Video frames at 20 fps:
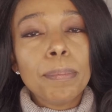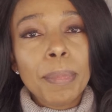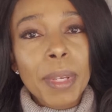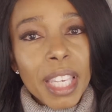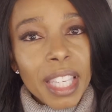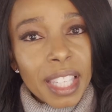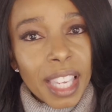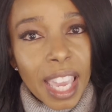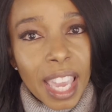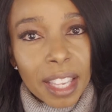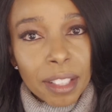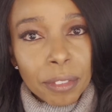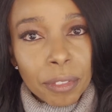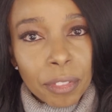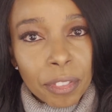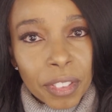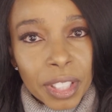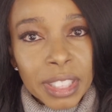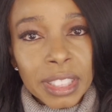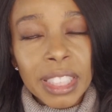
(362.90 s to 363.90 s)
big head
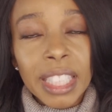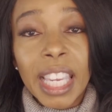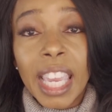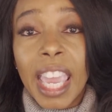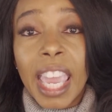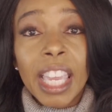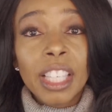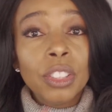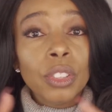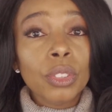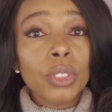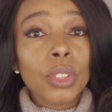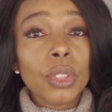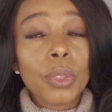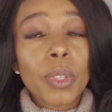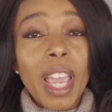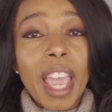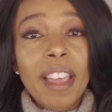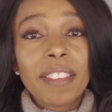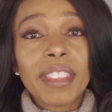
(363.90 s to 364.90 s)
friendly and you
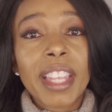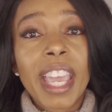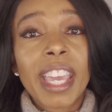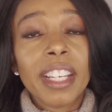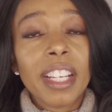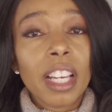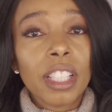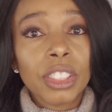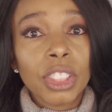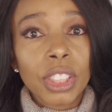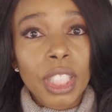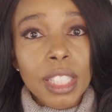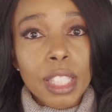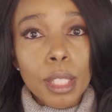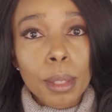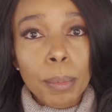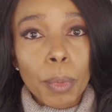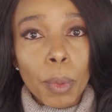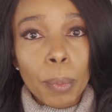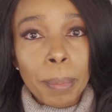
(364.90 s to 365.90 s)
do have that
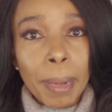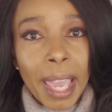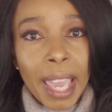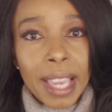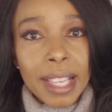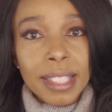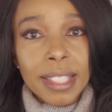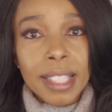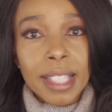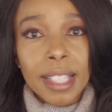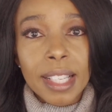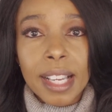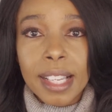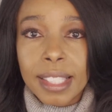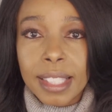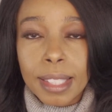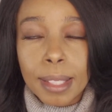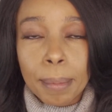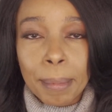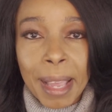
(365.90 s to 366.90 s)
adjustable band to
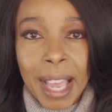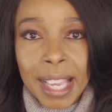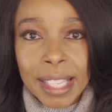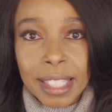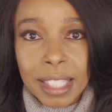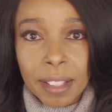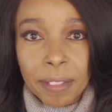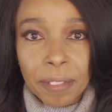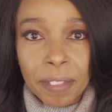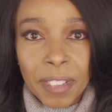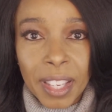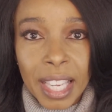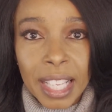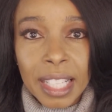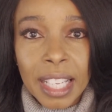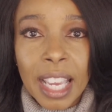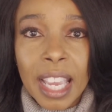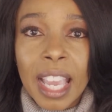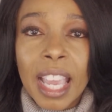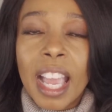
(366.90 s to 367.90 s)
customize the
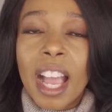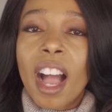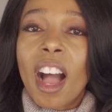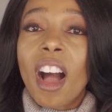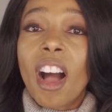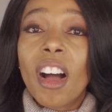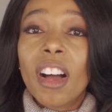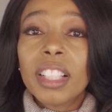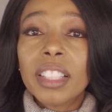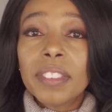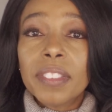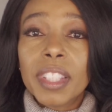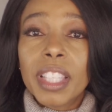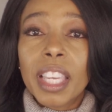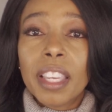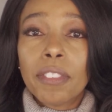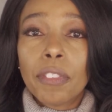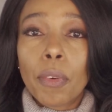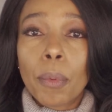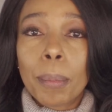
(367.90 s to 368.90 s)
fit all of
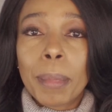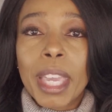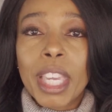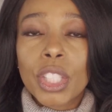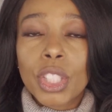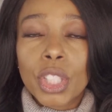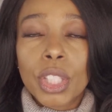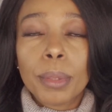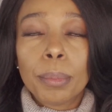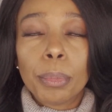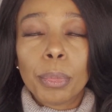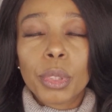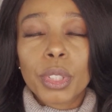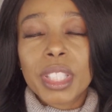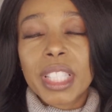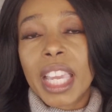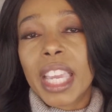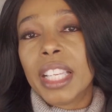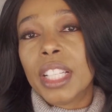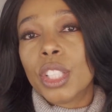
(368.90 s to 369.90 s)
the information
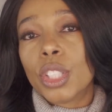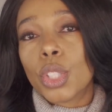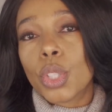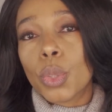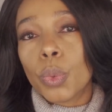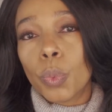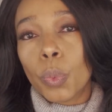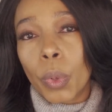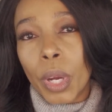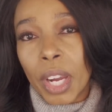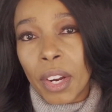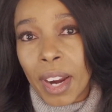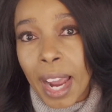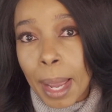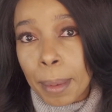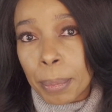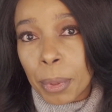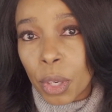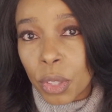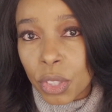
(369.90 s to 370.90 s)
pertaining to where
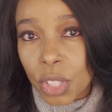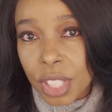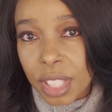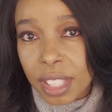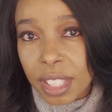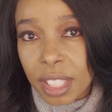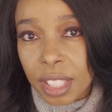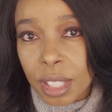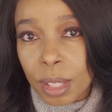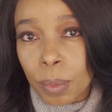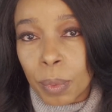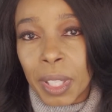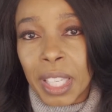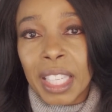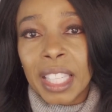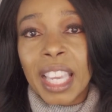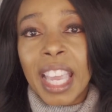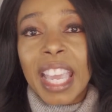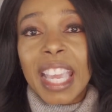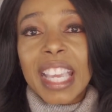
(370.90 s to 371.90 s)
I purchased this
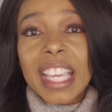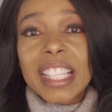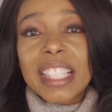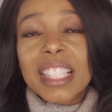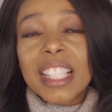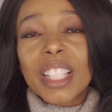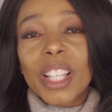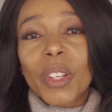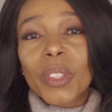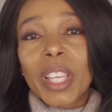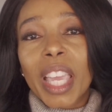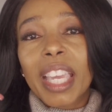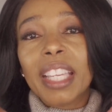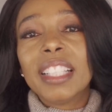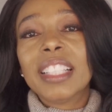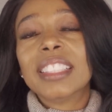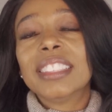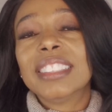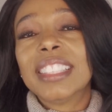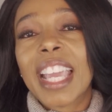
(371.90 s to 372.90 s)
week is
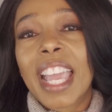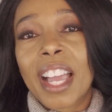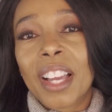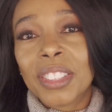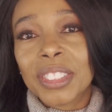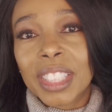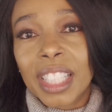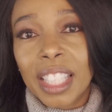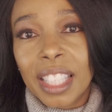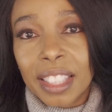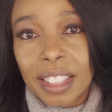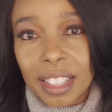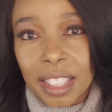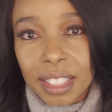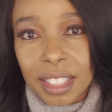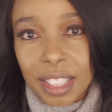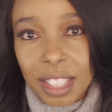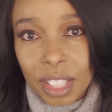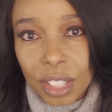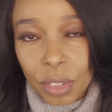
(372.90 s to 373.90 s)
located down in
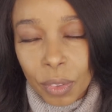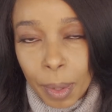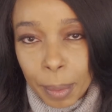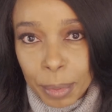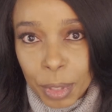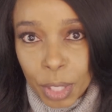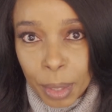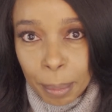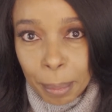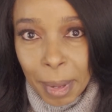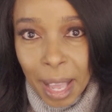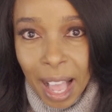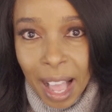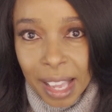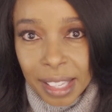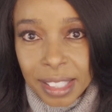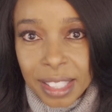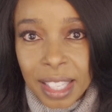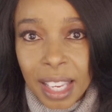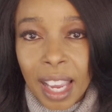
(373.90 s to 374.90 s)
the description
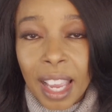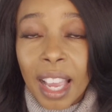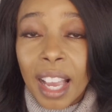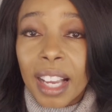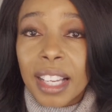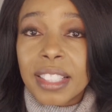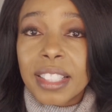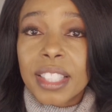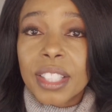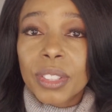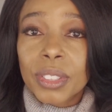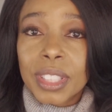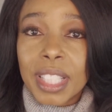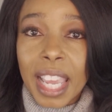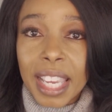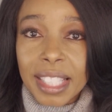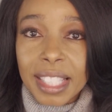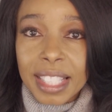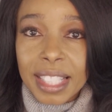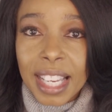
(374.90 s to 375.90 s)
box. Until
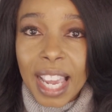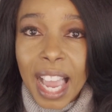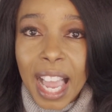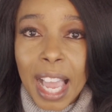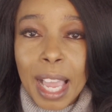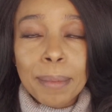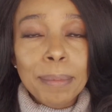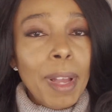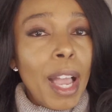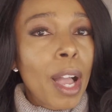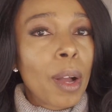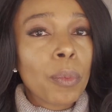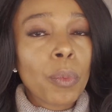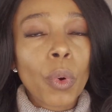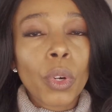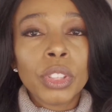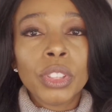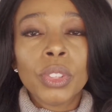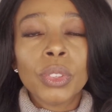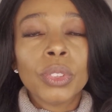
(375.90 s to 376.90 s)
next time, I
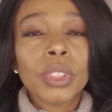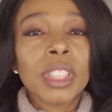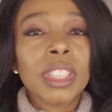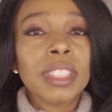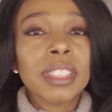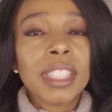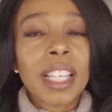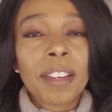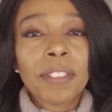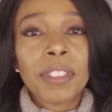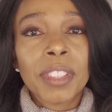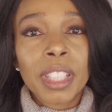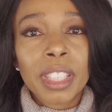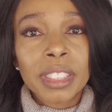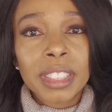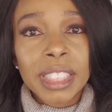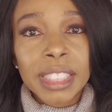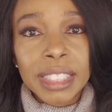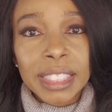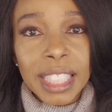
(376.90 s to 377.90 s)
want you to
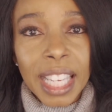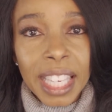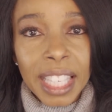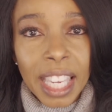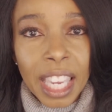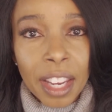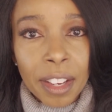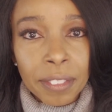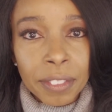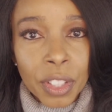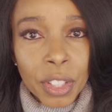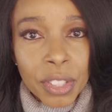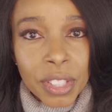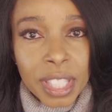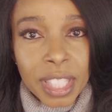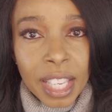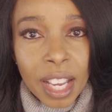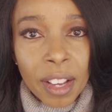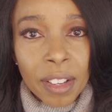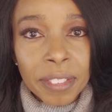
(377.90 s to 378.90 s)
definitely take care of
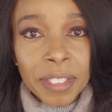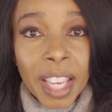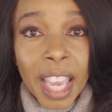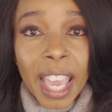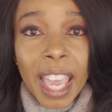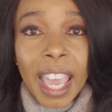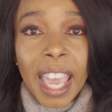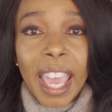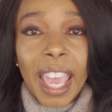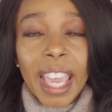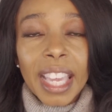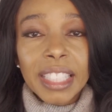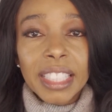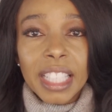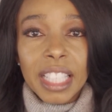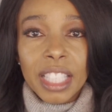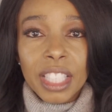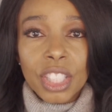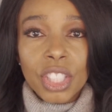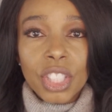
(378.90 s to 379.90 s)
yourself
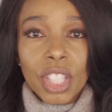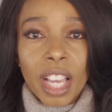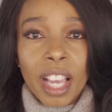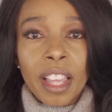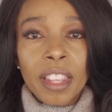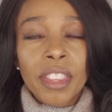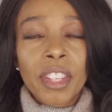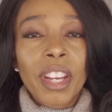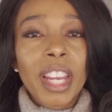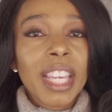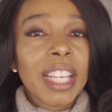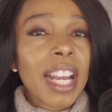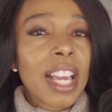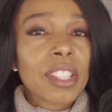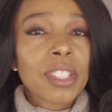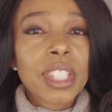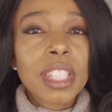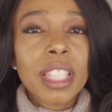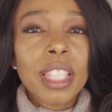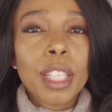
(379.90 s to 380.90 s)
and each other, and
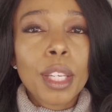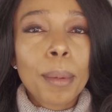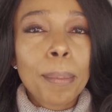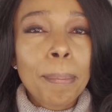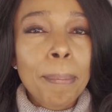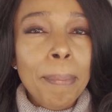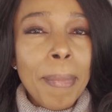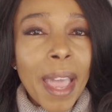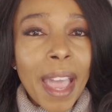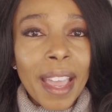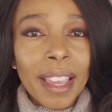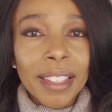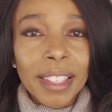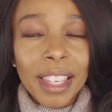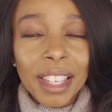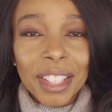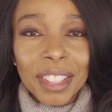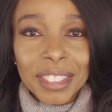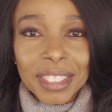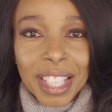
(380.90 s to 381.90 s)
I'll see you back
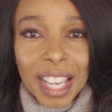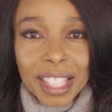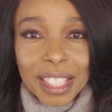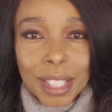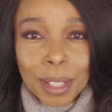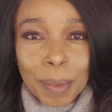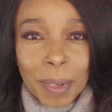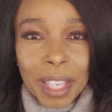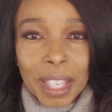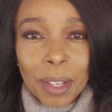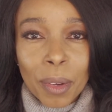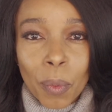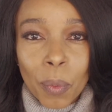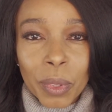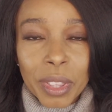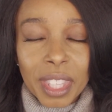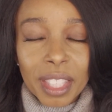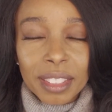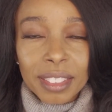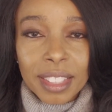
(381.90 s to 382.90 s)
here next week
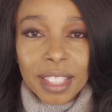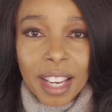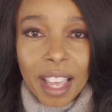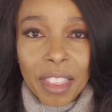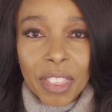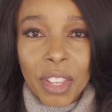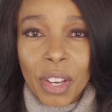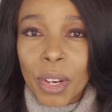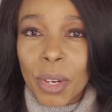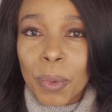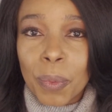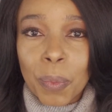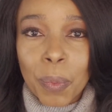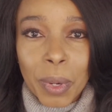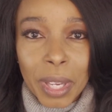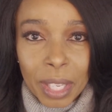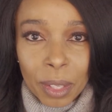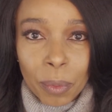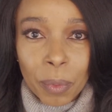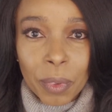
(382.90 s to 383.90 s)
with another week